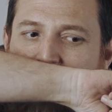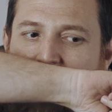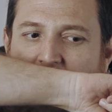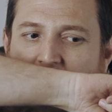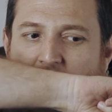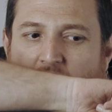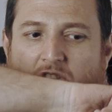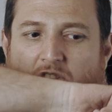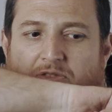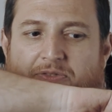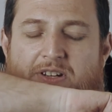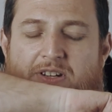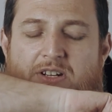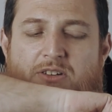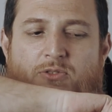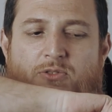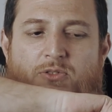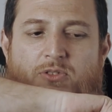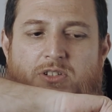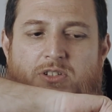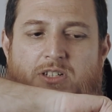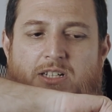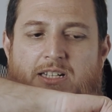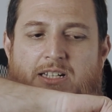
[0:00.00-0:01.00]
coffee
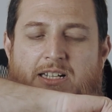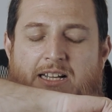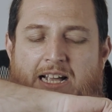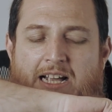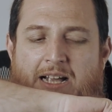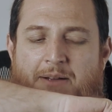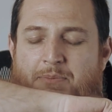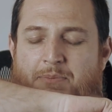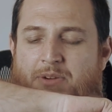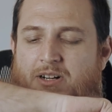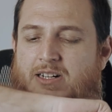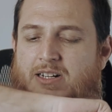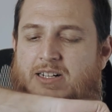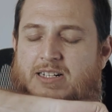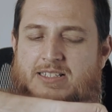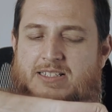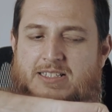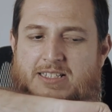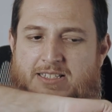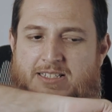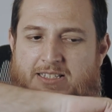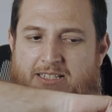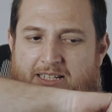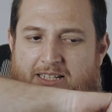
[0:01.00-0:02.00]
note. Ambergris
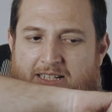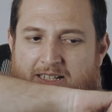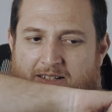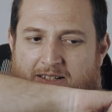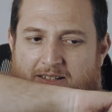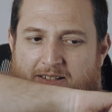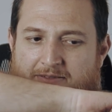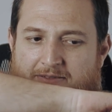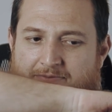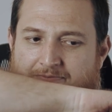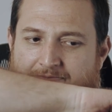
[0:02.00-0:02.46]
is there,